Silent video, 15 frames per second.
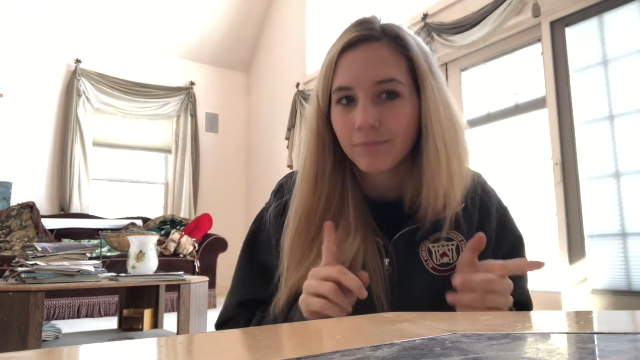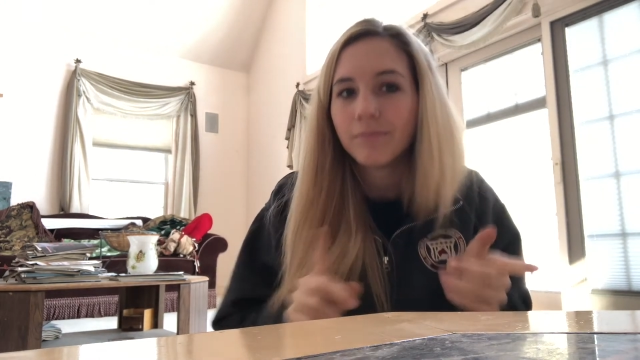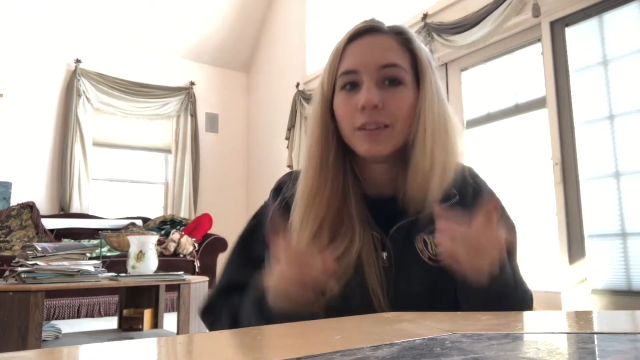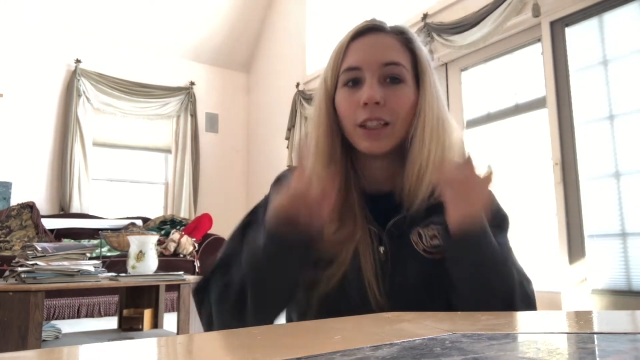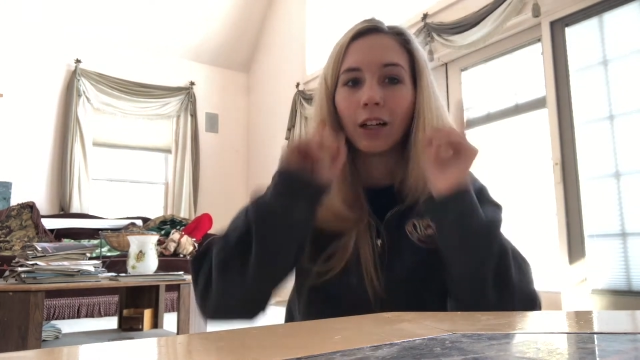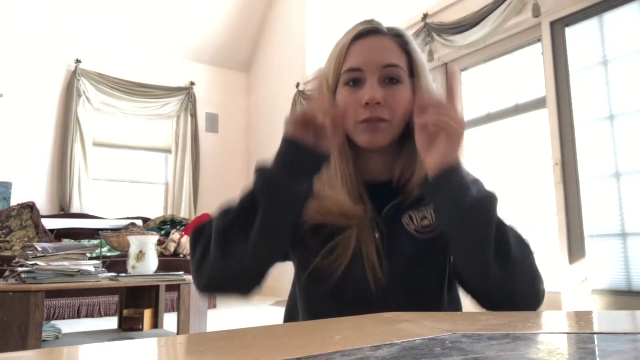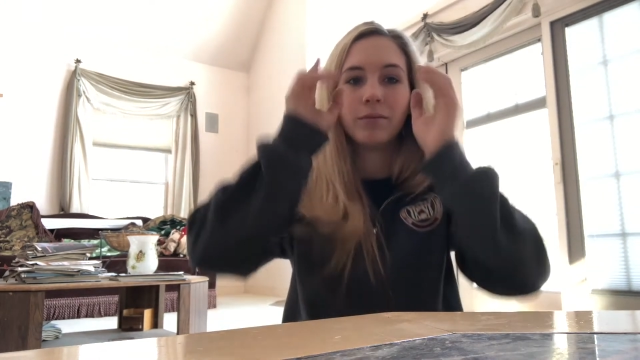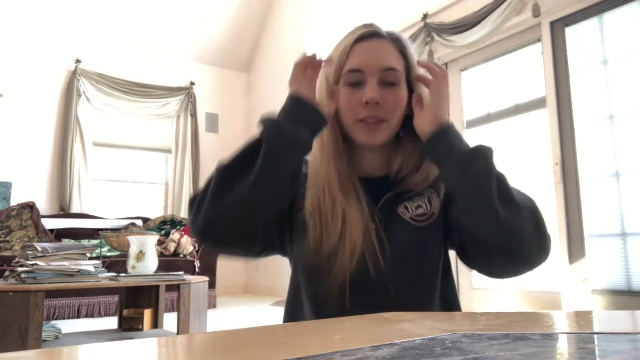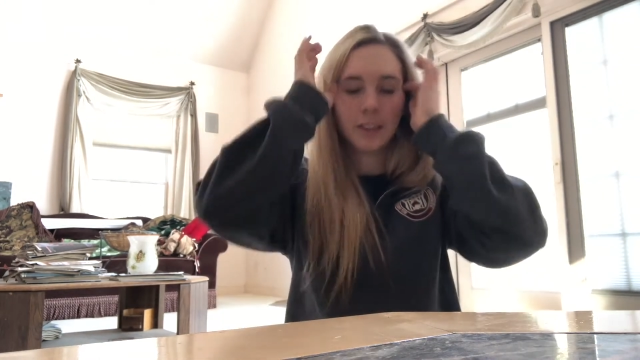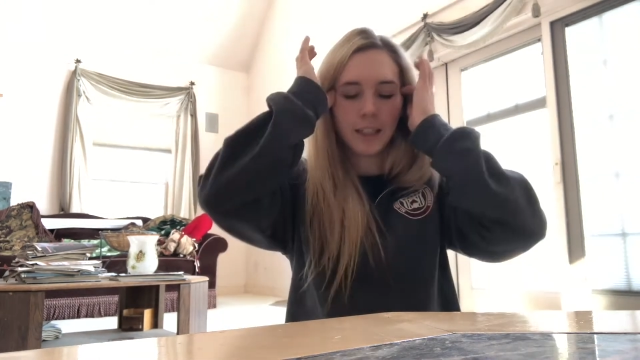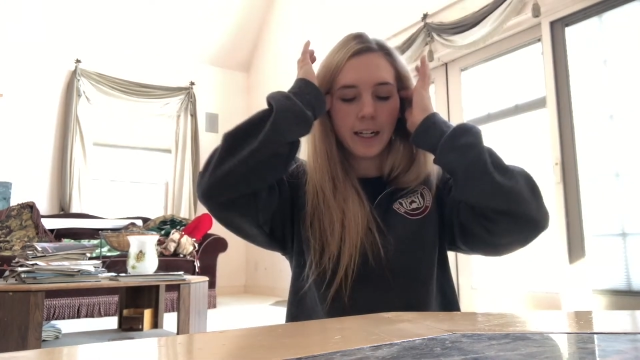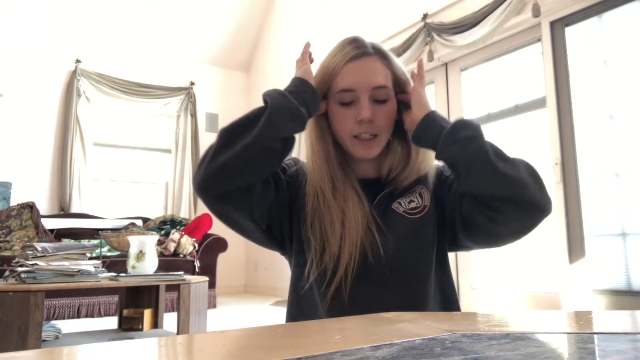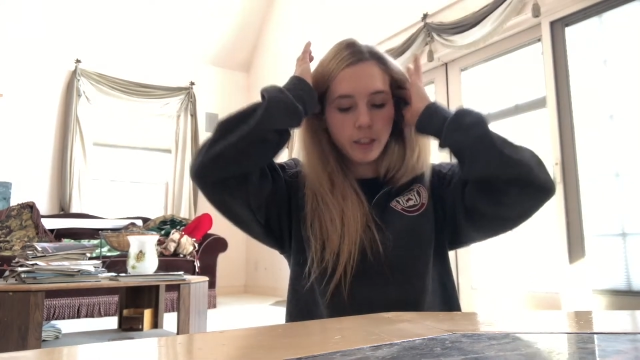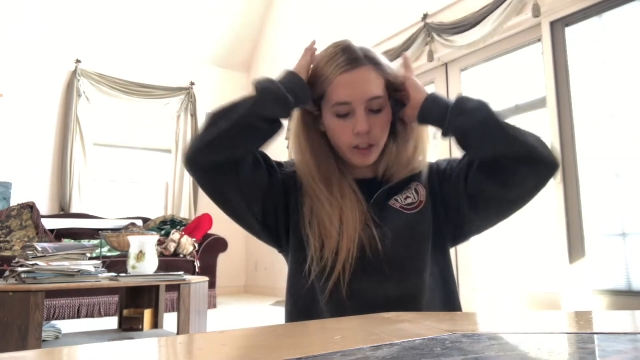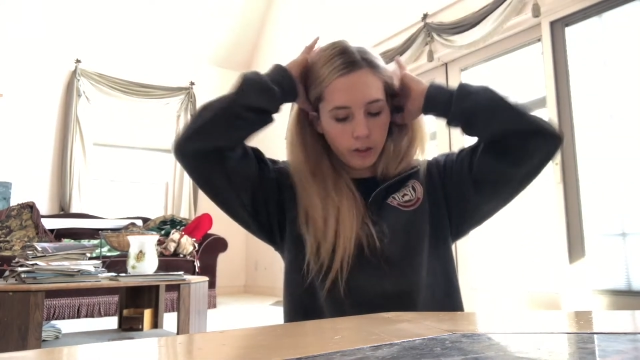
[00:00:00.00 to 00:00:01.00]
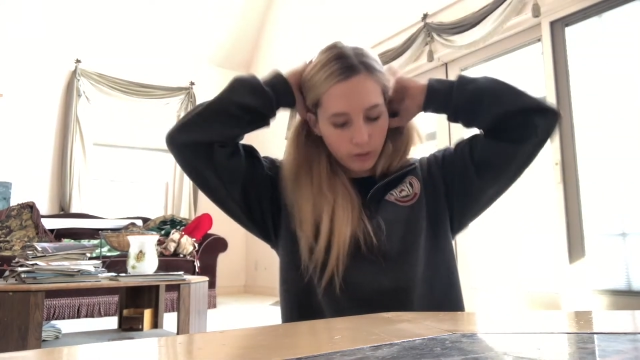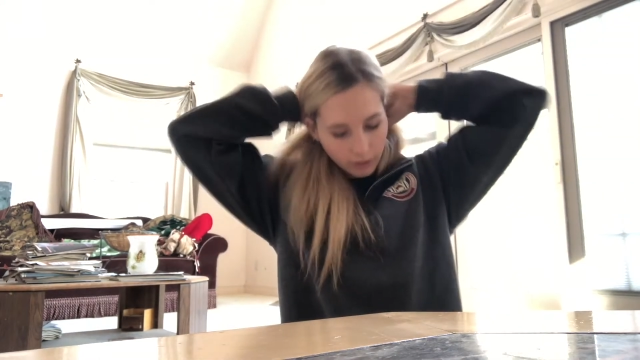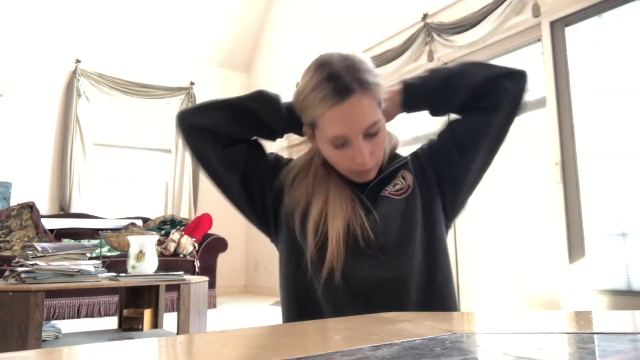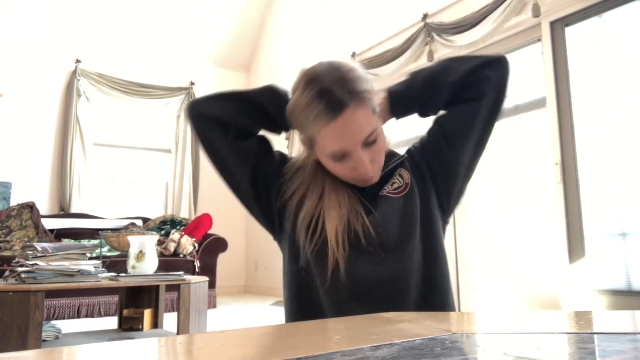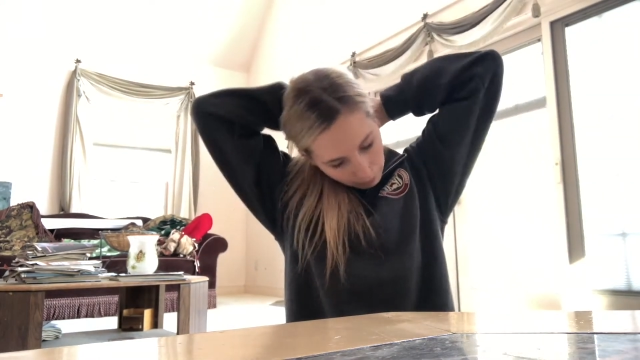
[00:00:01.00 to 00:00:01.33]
So, stay tuned. That